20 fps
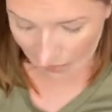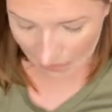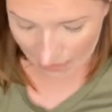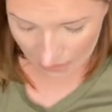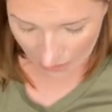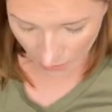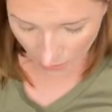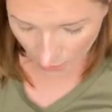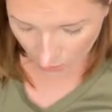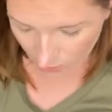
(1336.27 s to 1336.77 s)

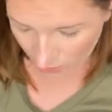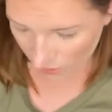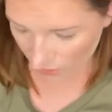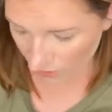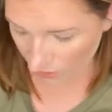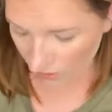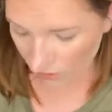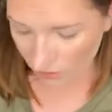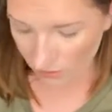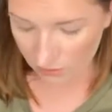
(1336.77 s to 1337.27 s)
Now
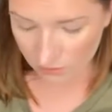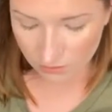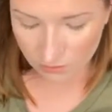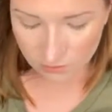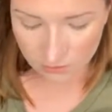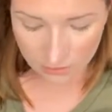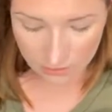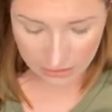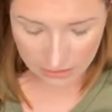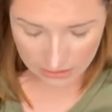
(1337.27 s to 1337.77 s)

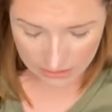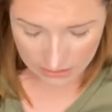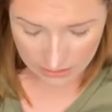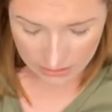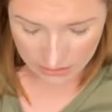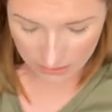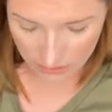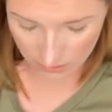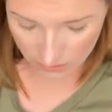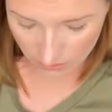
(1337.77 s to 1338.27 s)

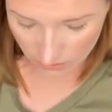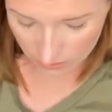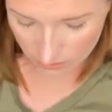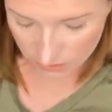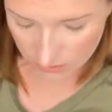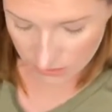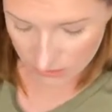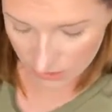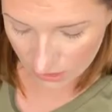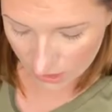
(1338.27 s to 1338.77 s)
that's
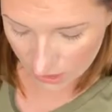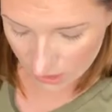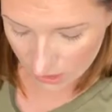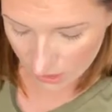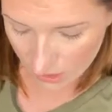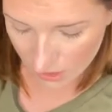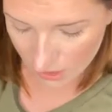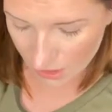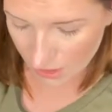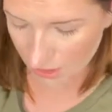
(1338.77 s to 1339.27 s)

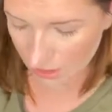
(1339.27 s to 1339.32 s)
done.